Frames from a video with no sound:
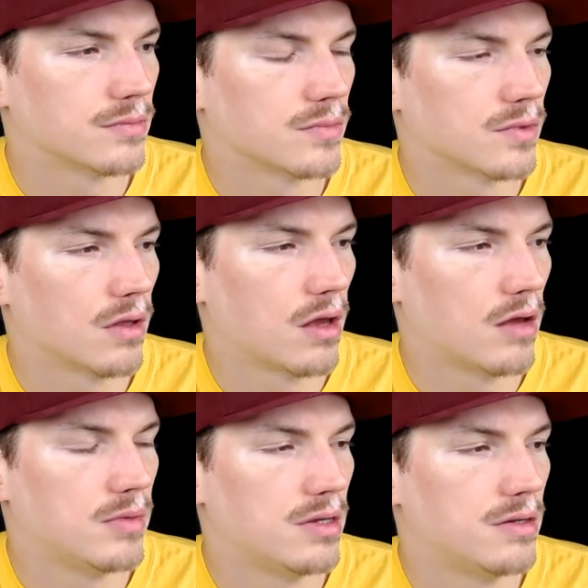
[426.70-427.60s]
I
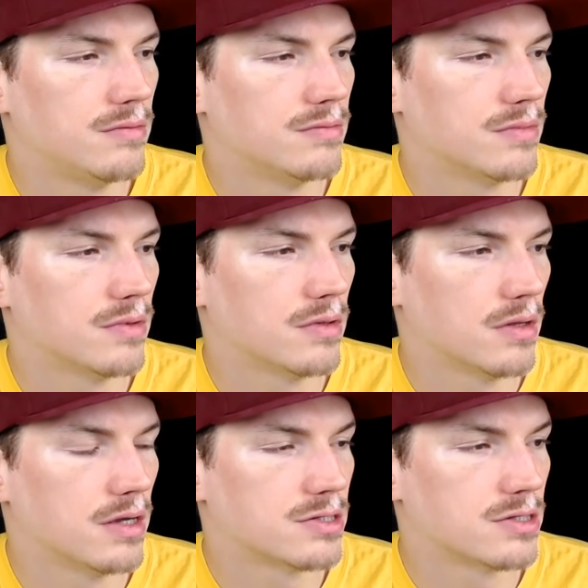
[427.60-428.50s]
mean,
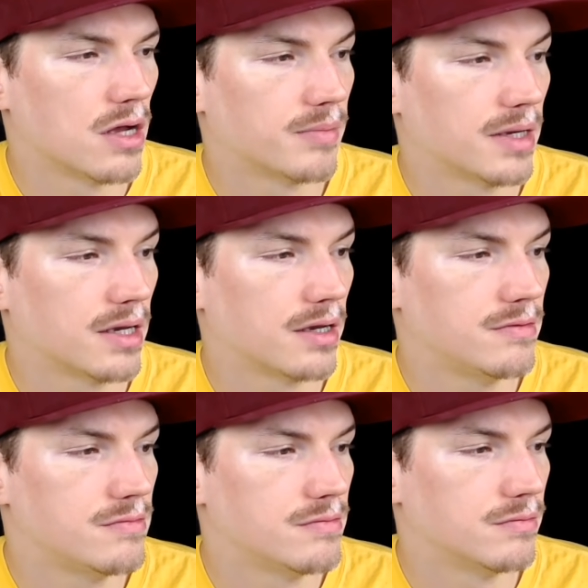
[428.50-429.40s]
it's not bad,
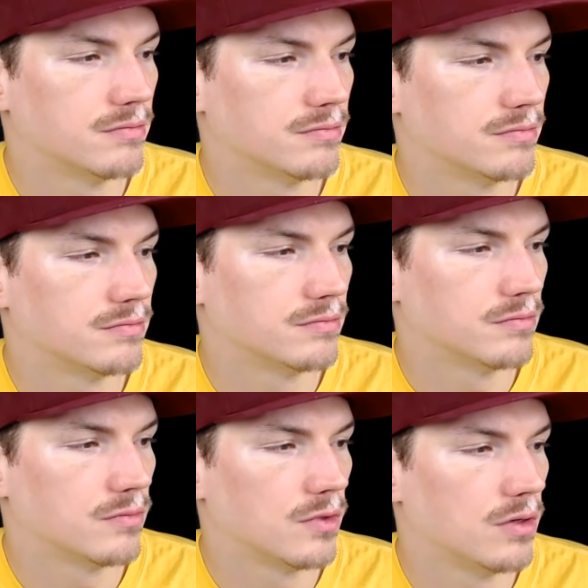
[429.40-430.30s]

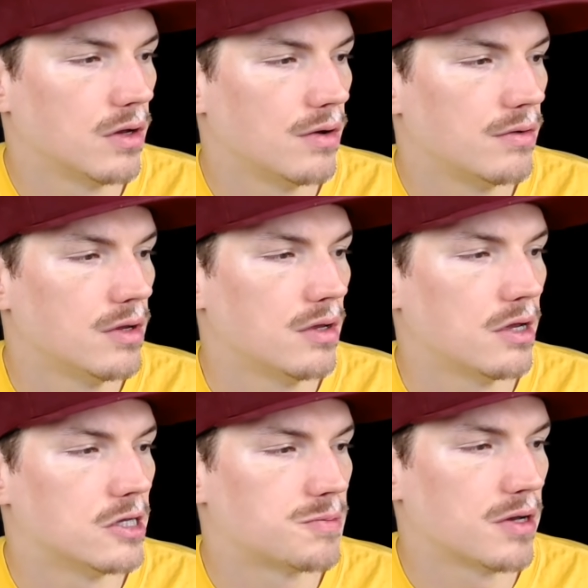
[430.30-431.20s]
you know,
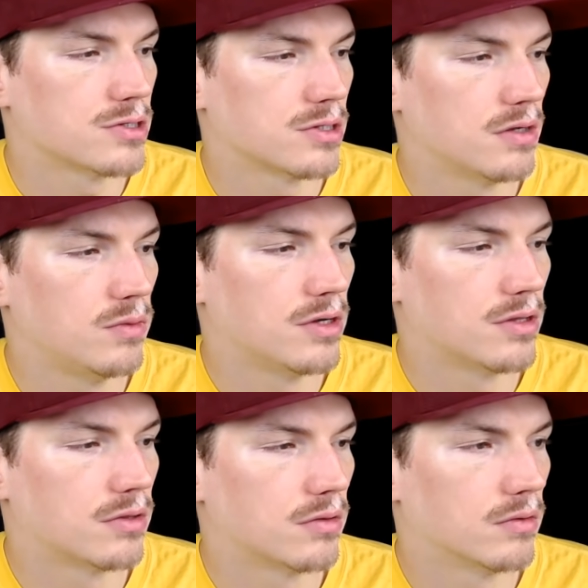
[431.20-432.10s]
especially with
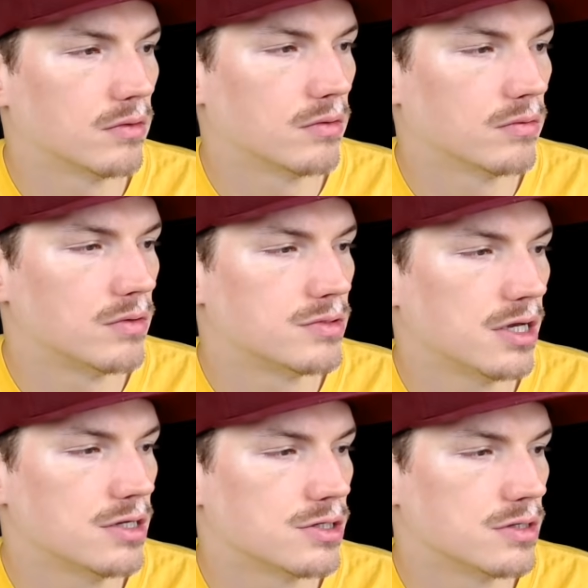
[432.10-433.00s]

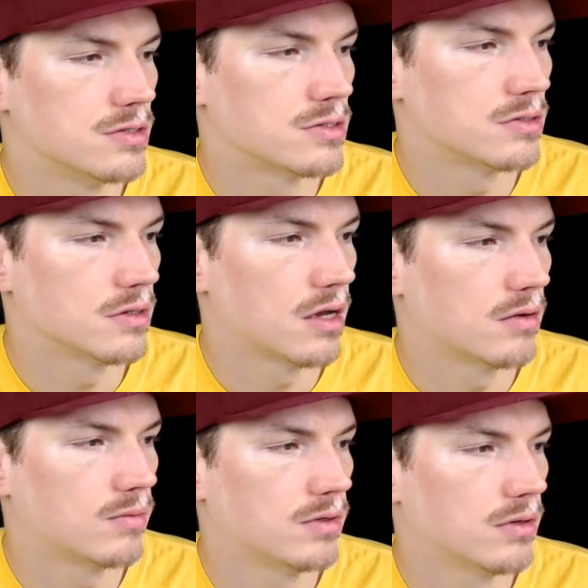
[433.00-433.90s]
rotations.
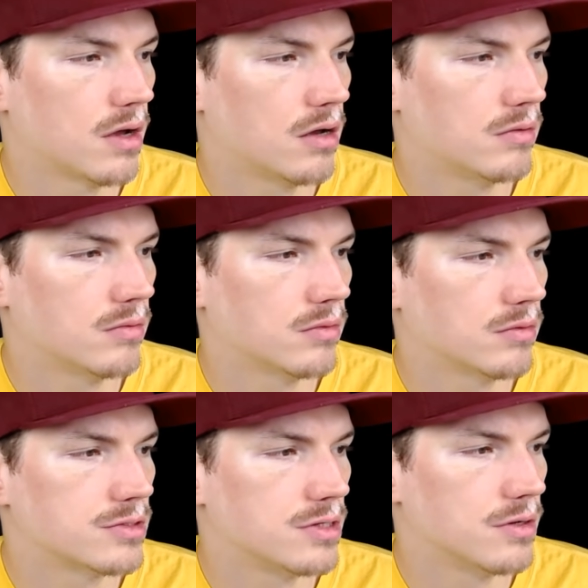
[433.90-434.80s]
Let's
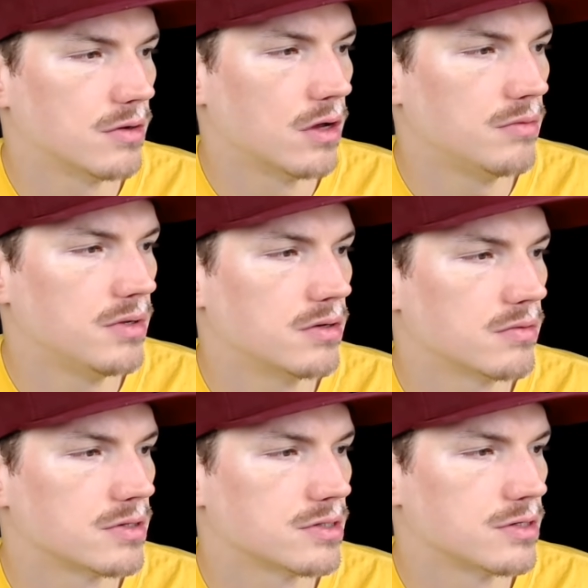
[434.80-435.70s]
see here, unmetered
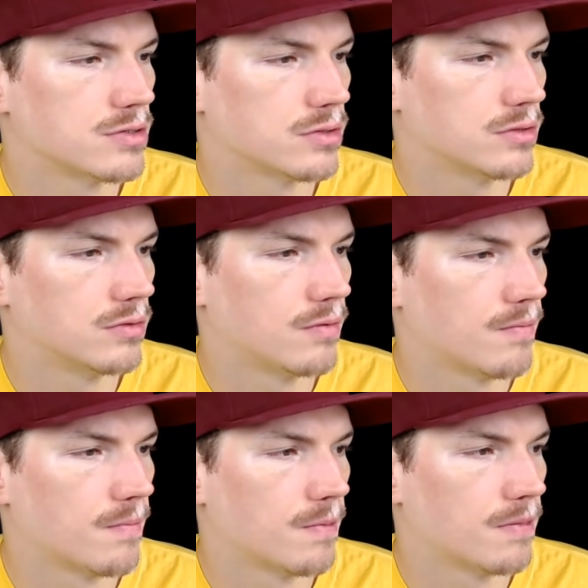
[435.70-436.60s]
residential.
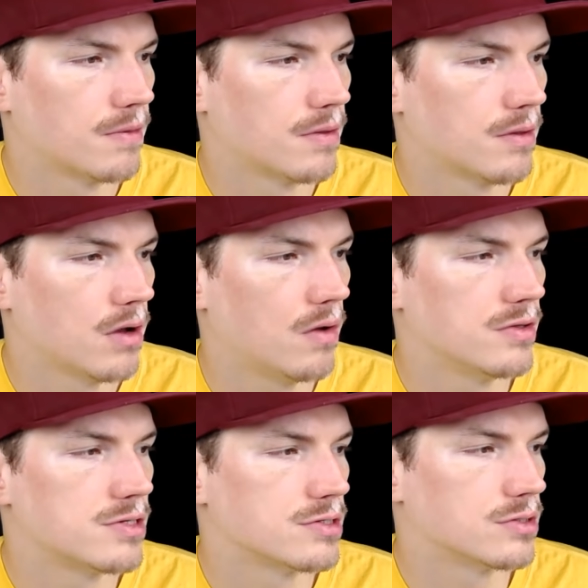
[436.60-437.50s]
Oh, this
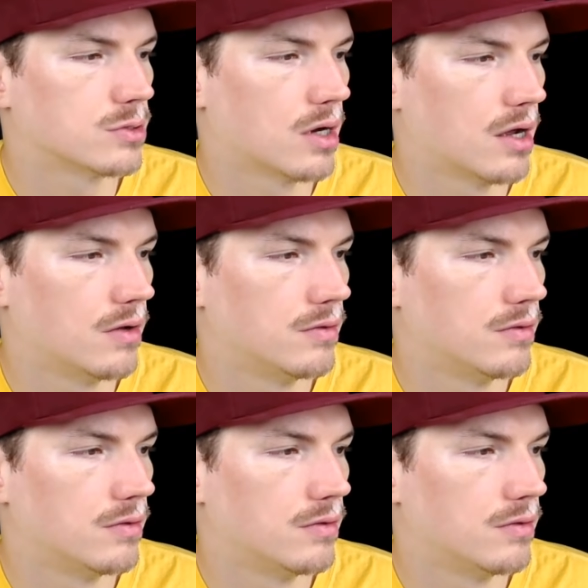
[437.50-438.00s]
is the trial.